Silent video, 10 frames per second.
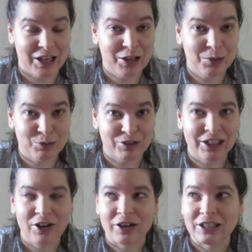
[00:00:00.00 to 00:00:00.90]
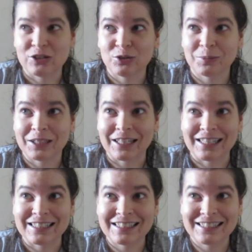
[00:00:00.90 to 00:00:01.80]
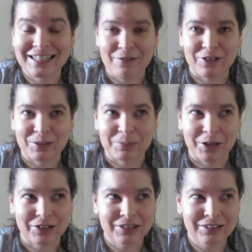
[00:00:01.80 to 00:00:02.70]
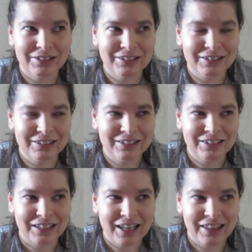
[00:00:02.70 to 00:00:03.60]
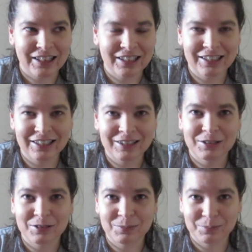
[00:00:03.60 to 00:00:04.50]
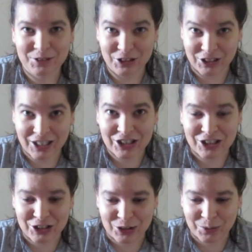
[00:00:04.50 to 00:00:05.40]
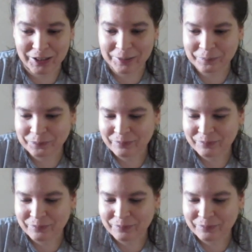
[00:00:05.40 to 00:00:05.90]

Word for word: It was really hard. It took me like 7 months I think to actually do it,